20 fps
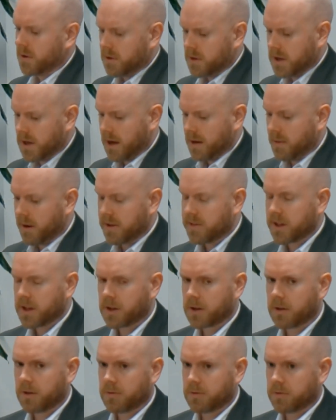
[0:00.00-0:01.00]
Yeah, I
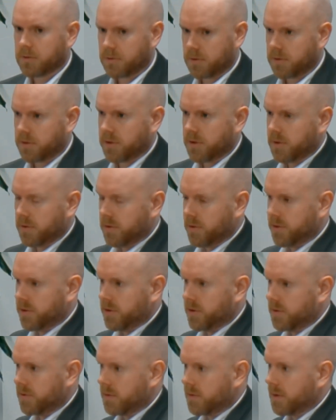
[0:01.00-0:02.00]
think
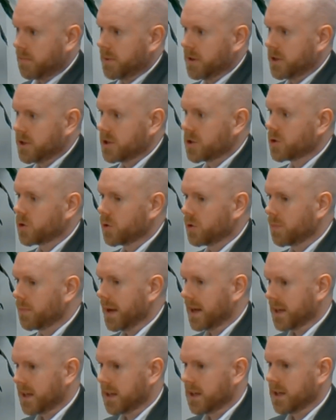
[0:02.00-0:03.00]
the ability to claw
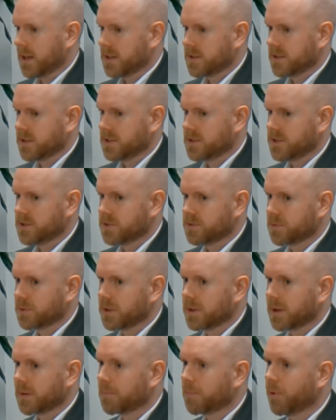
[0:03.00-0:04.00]
back in assets is a
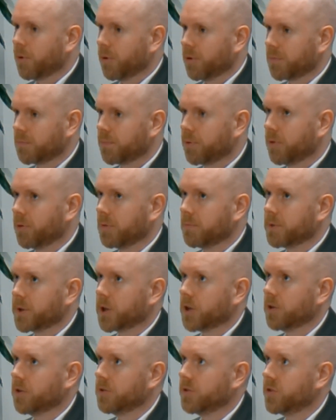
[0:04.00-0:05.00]
really important point,
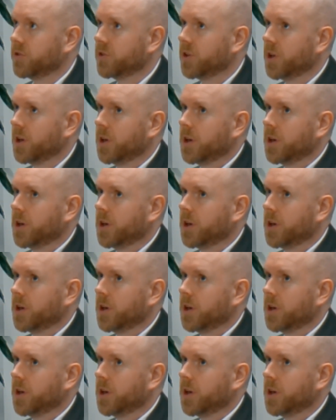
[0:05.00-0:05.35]
because